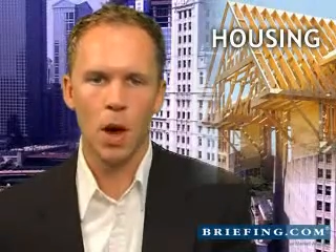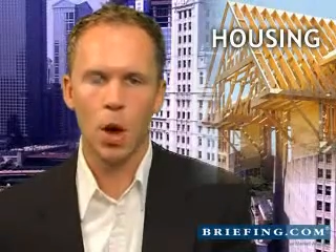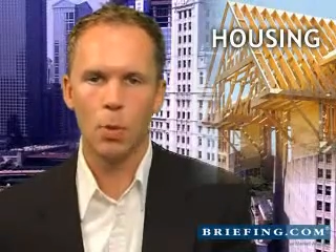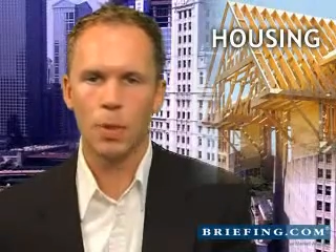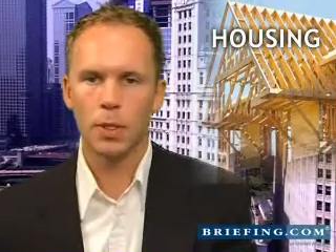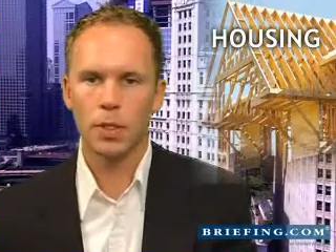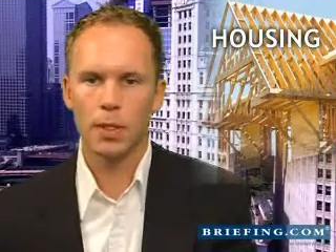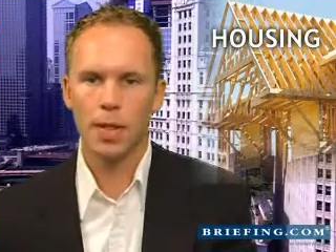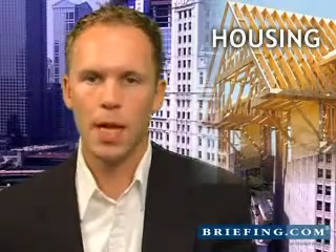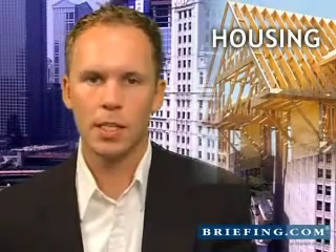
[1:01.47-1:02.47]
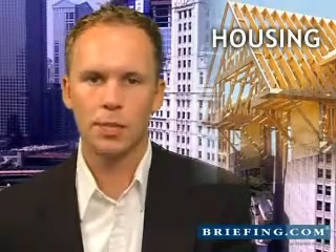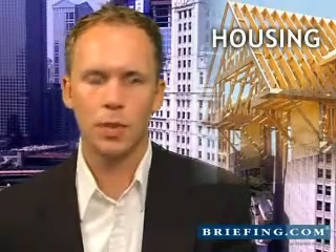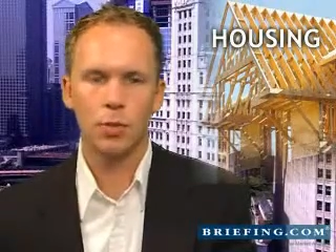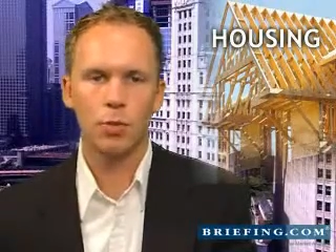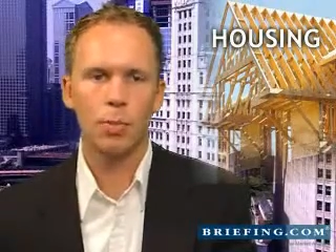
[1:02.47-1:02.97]
Homebuilding stocks
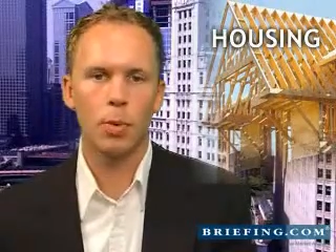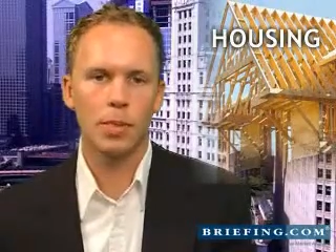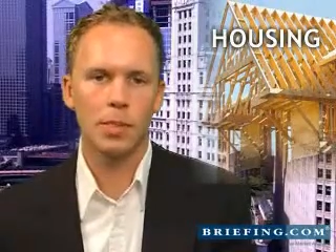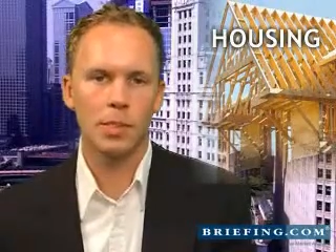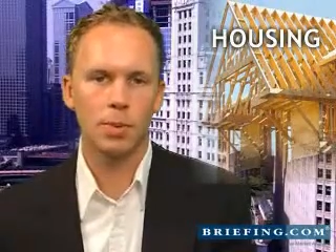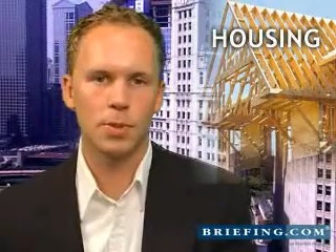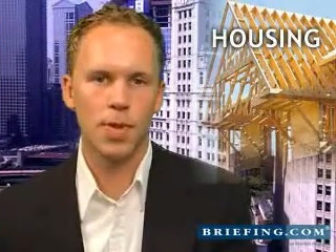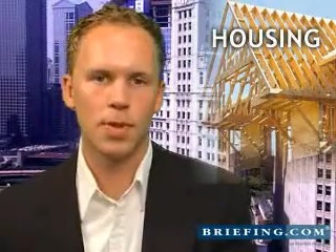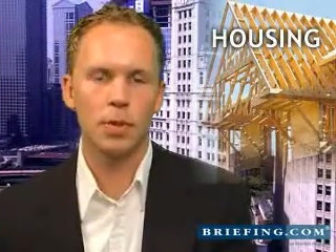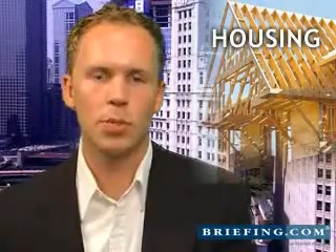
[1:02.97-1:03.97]
fell 3.6% in